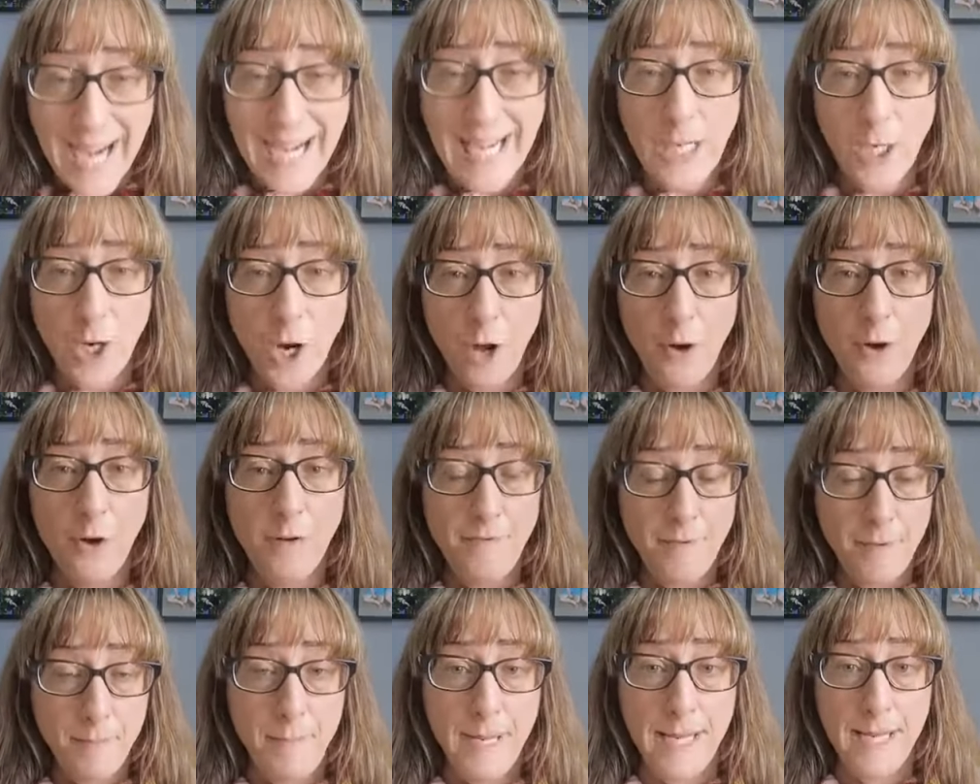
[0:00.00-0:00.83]
bang
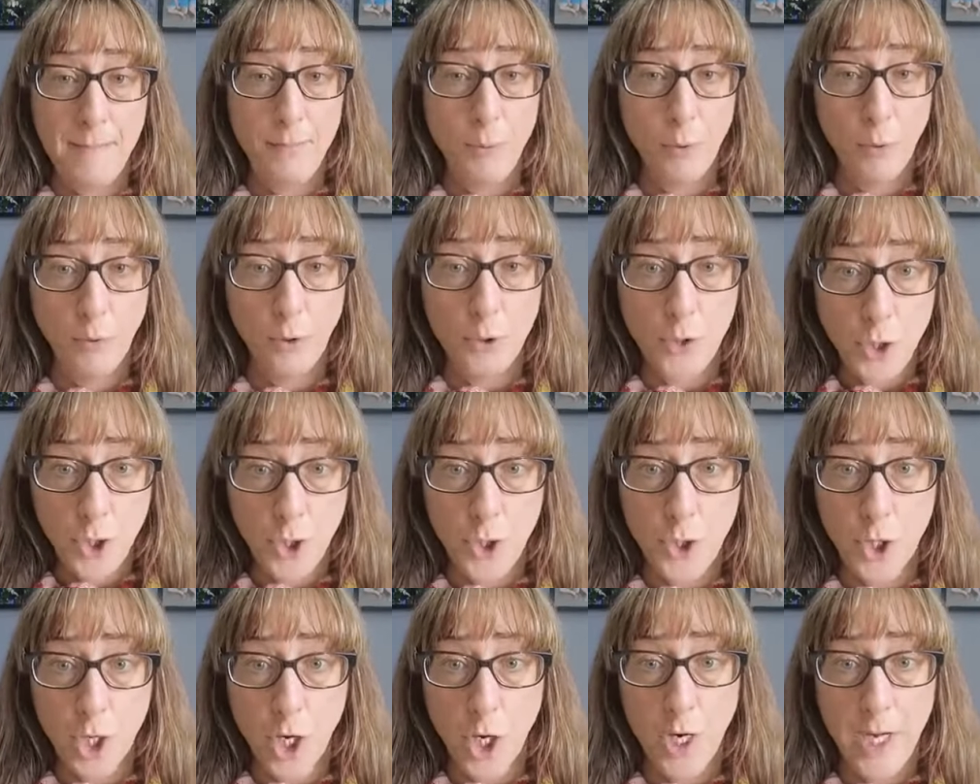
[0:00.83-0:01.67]
on for people
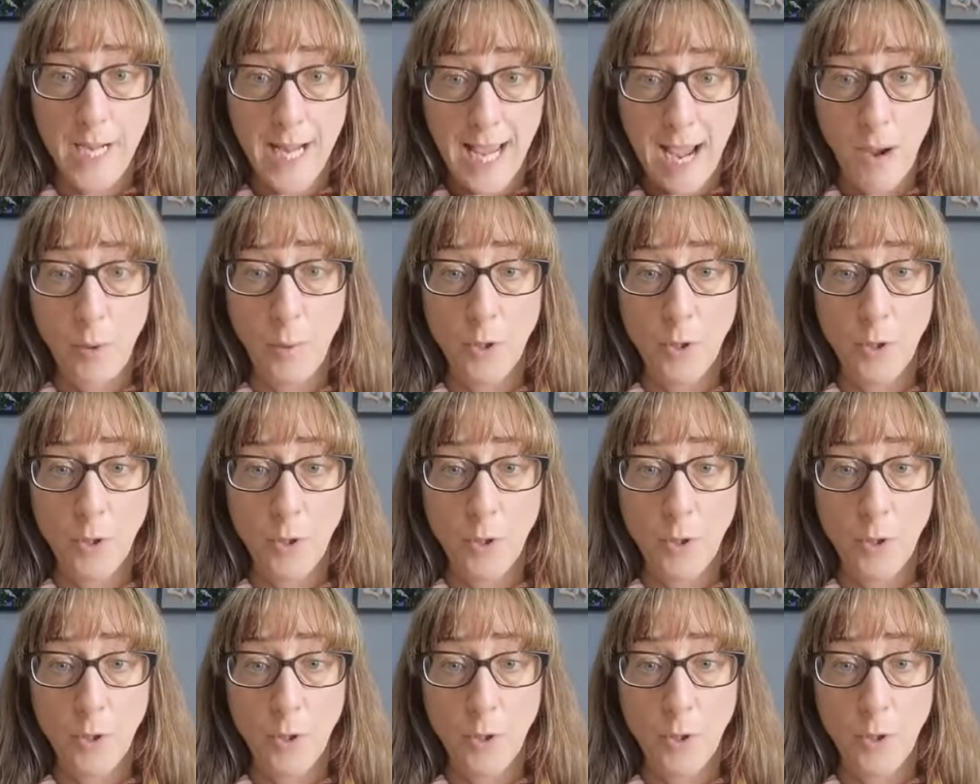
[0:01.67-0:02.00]
to join